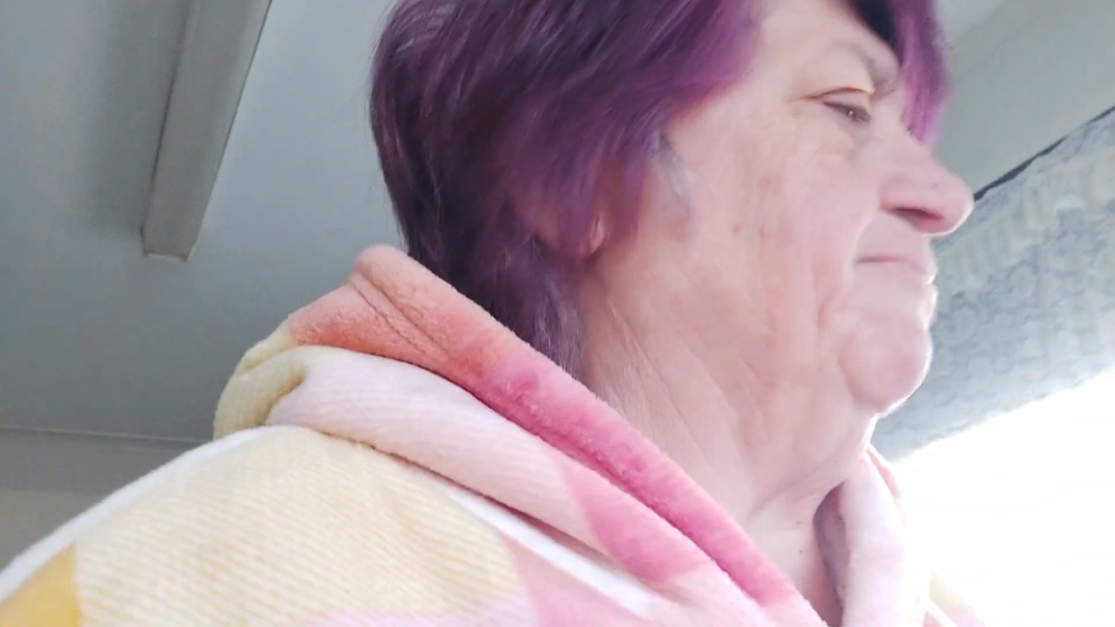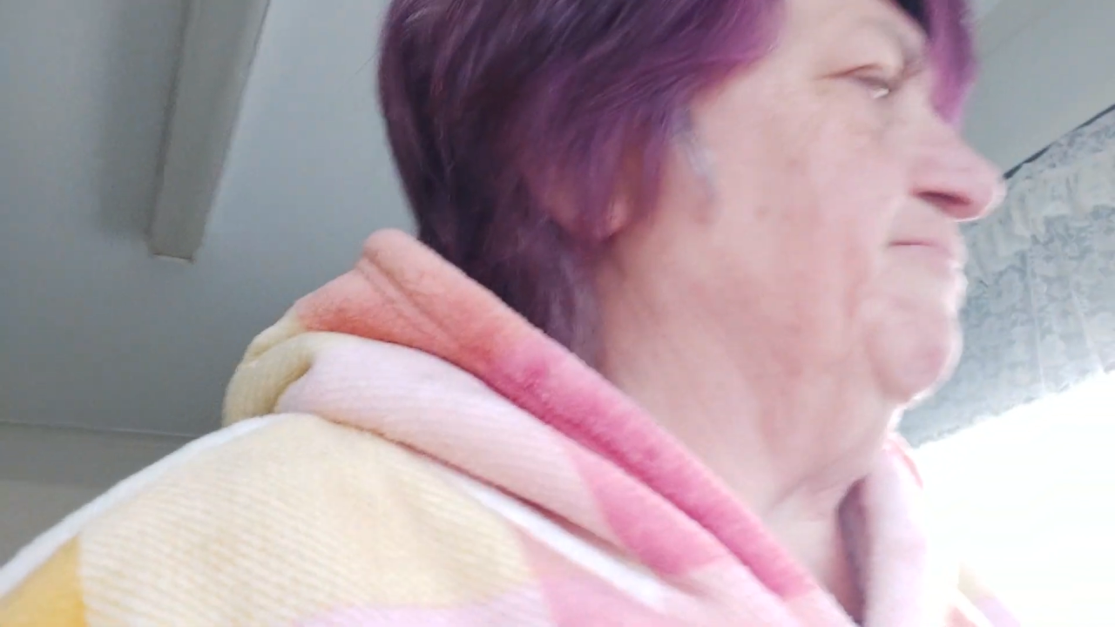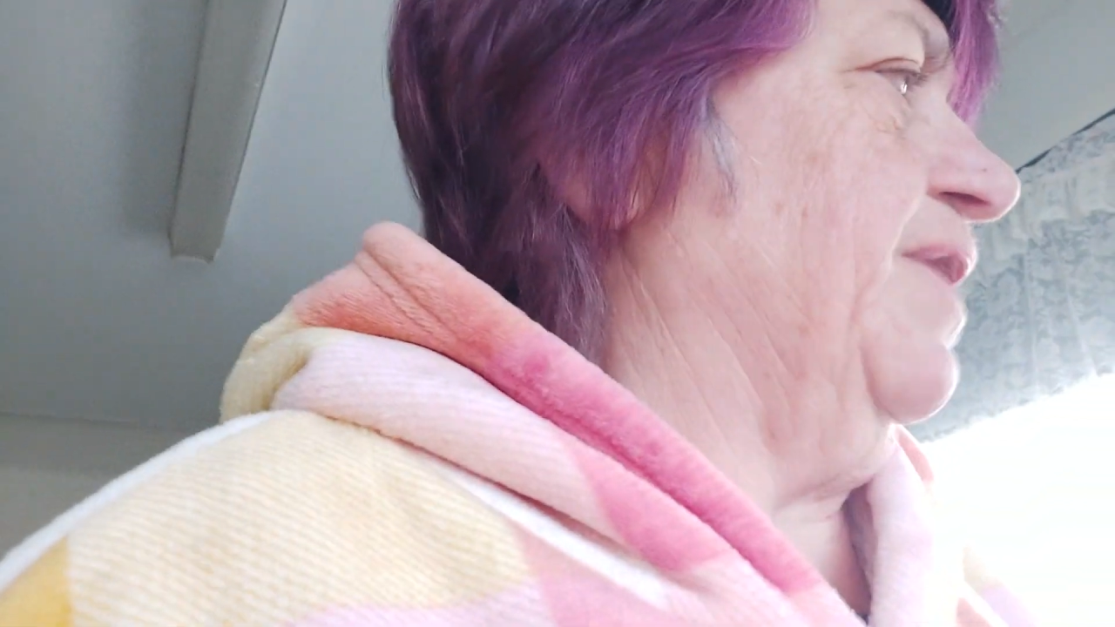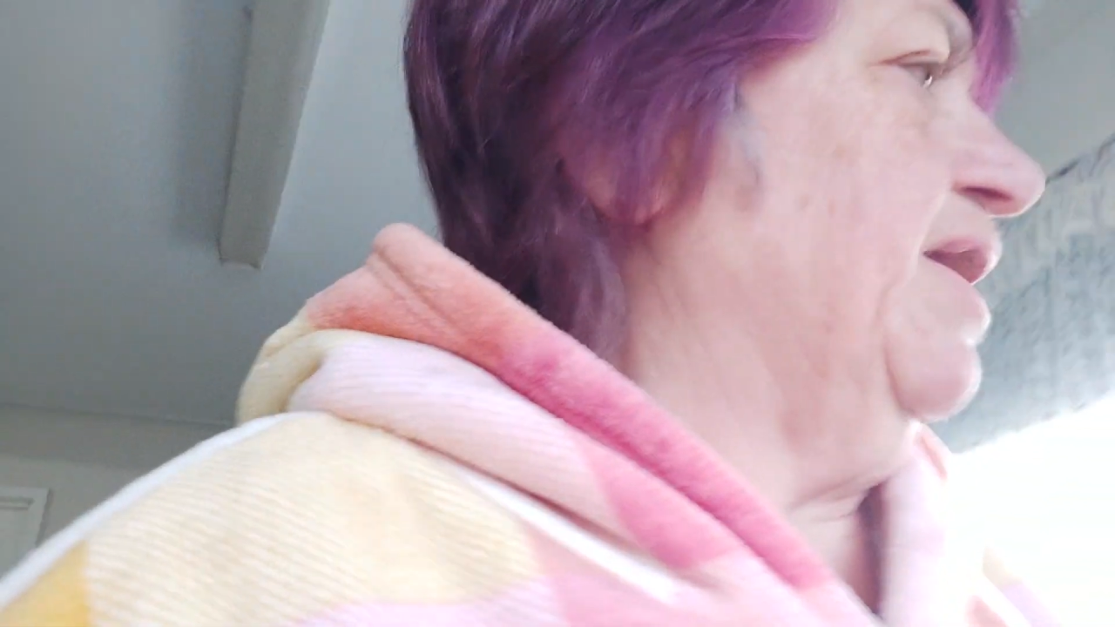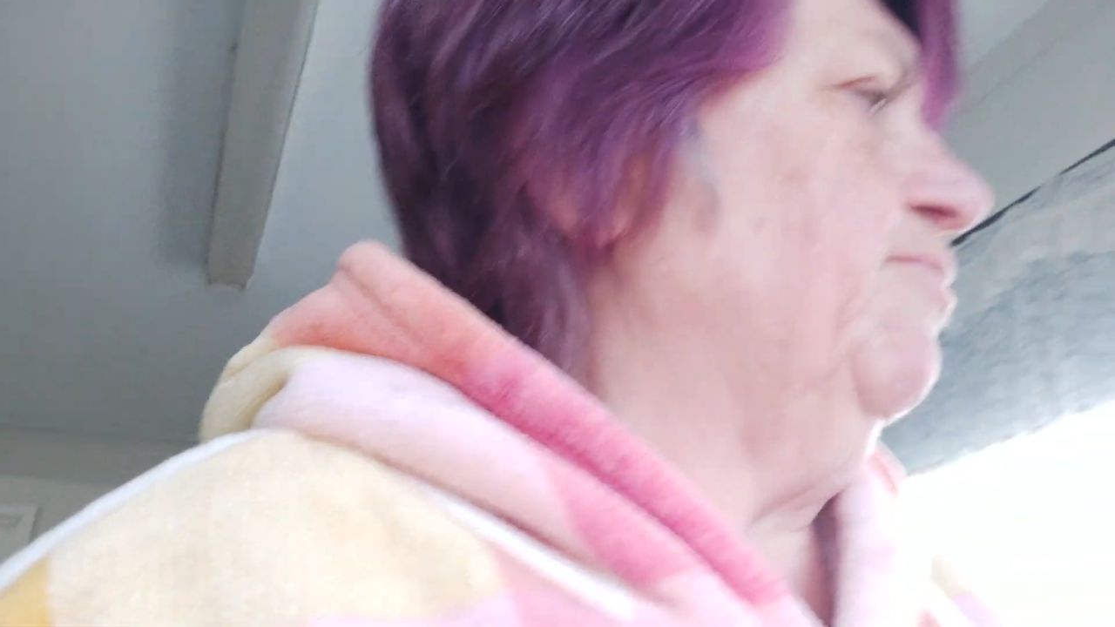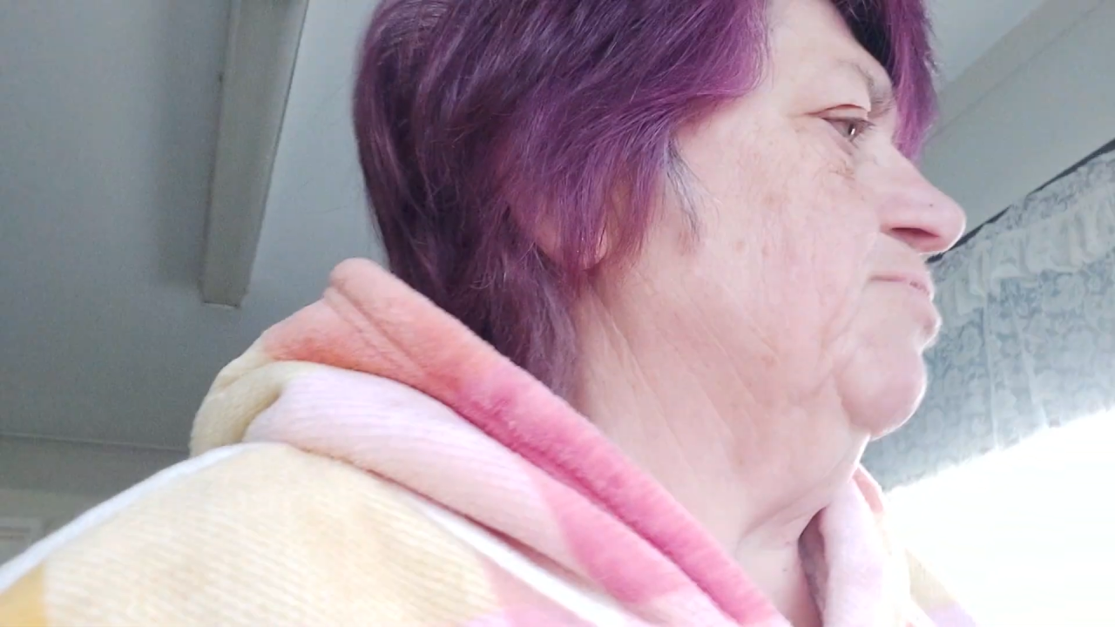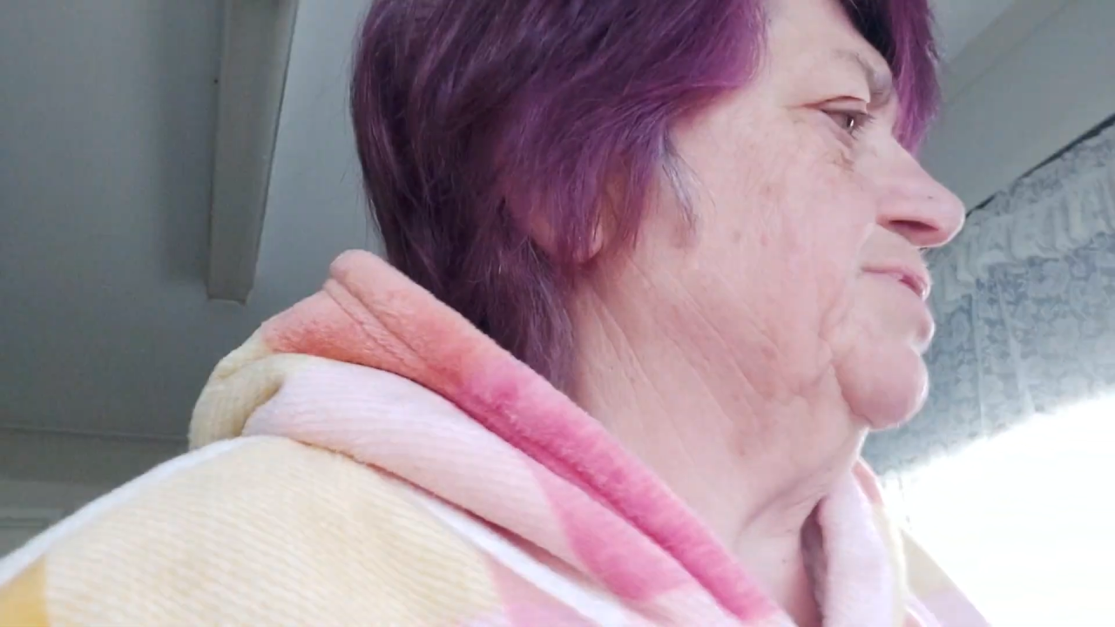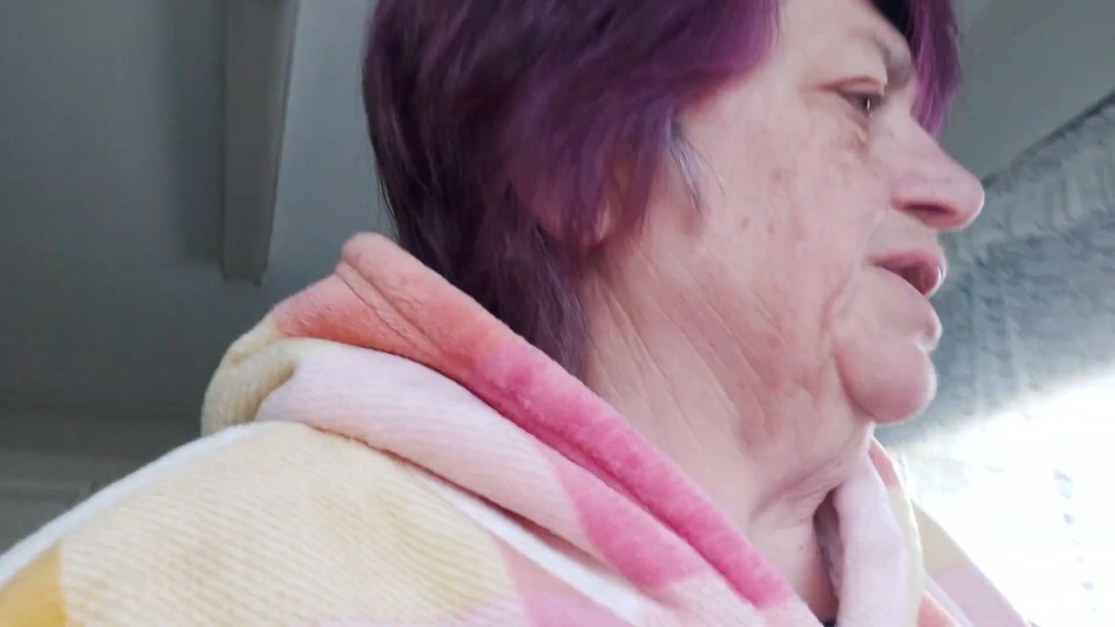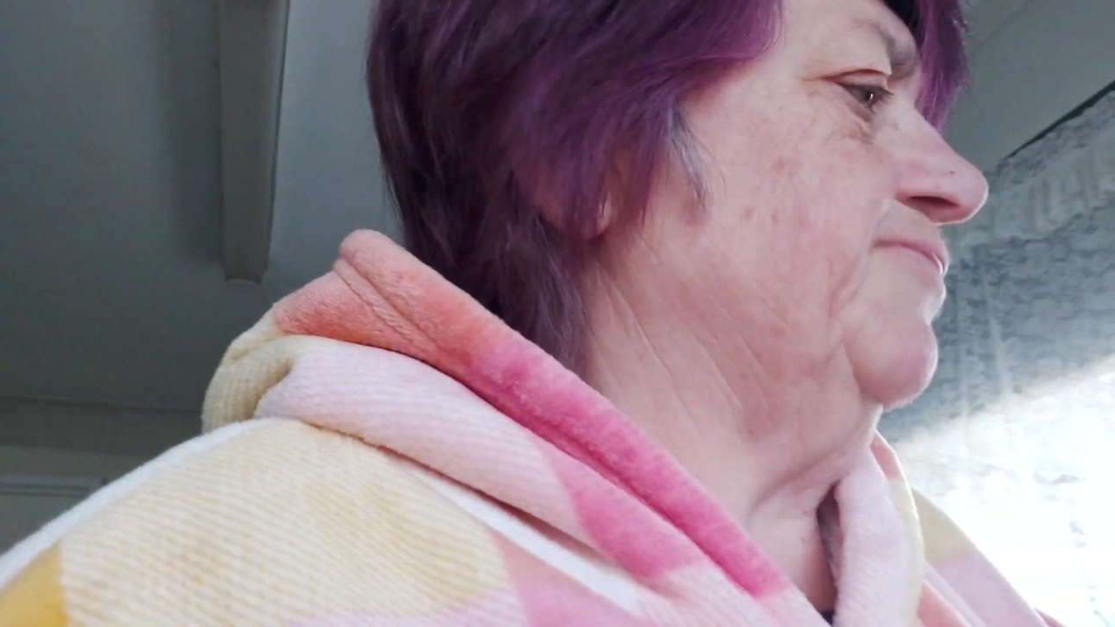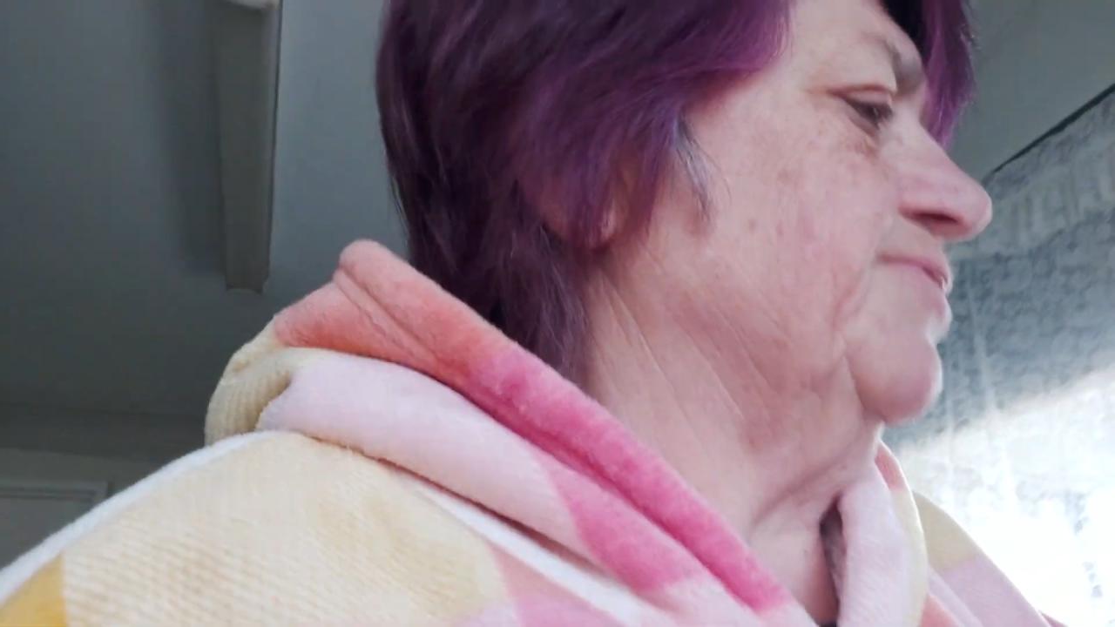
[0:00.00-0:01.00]
flour that
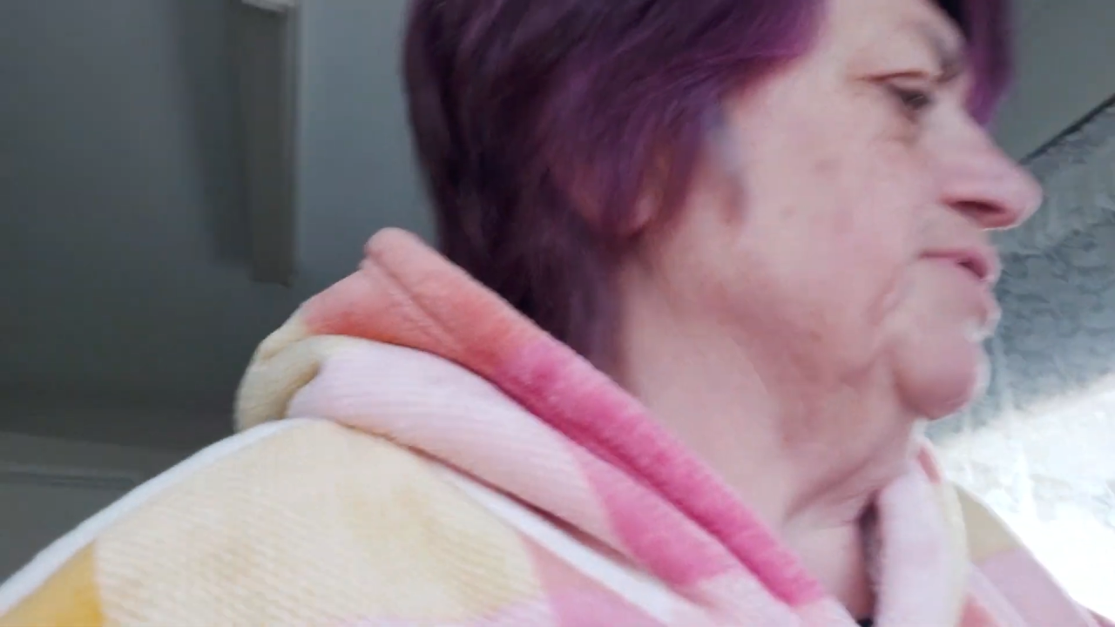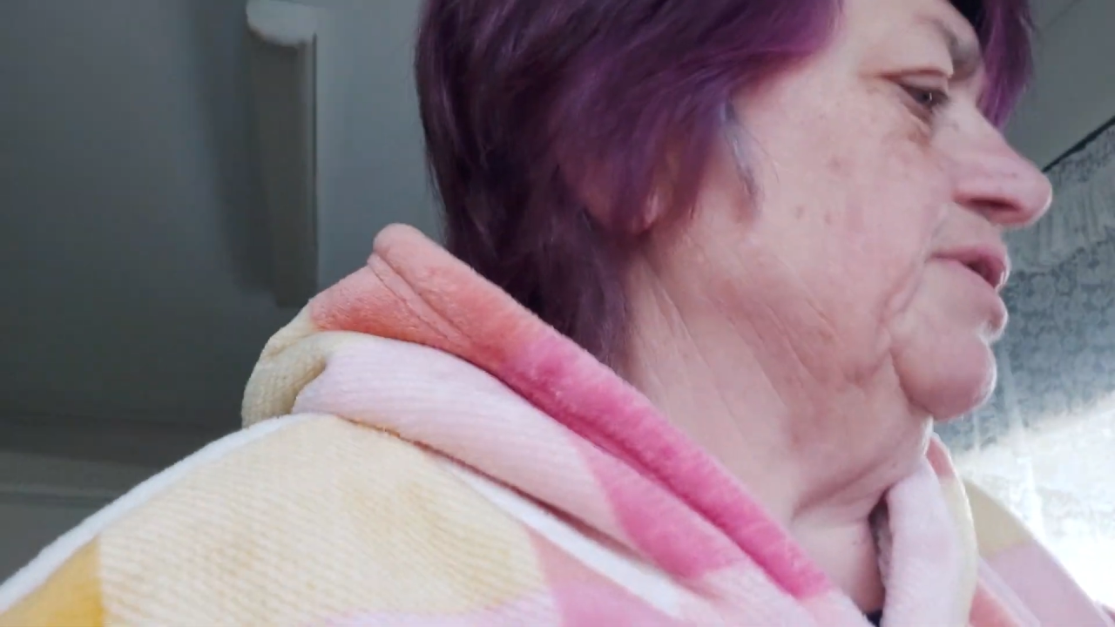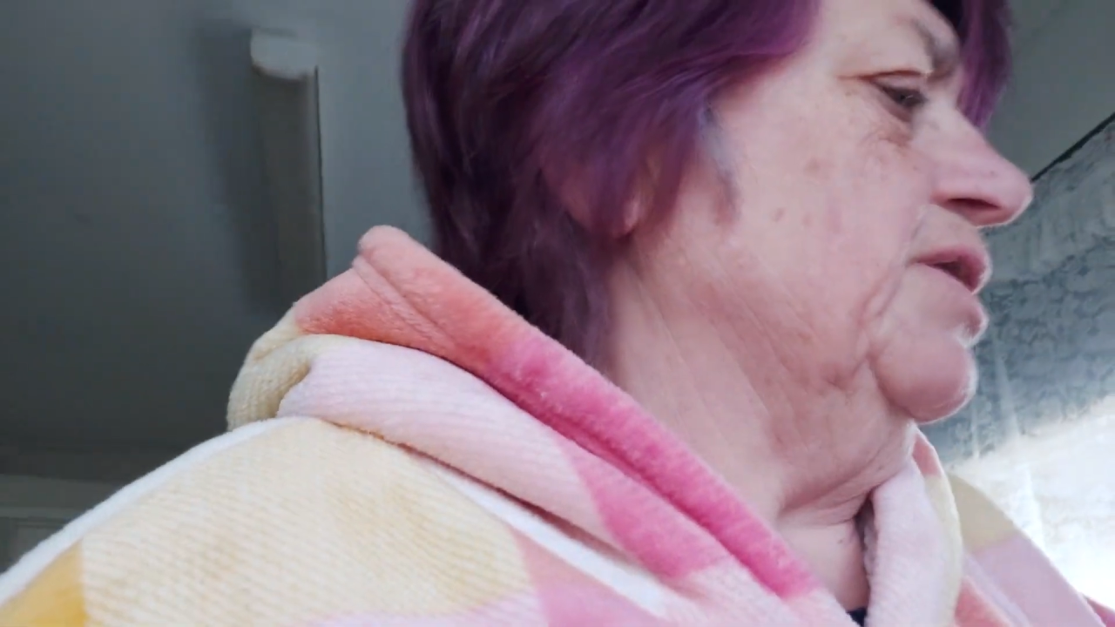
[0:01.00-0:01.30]
was left,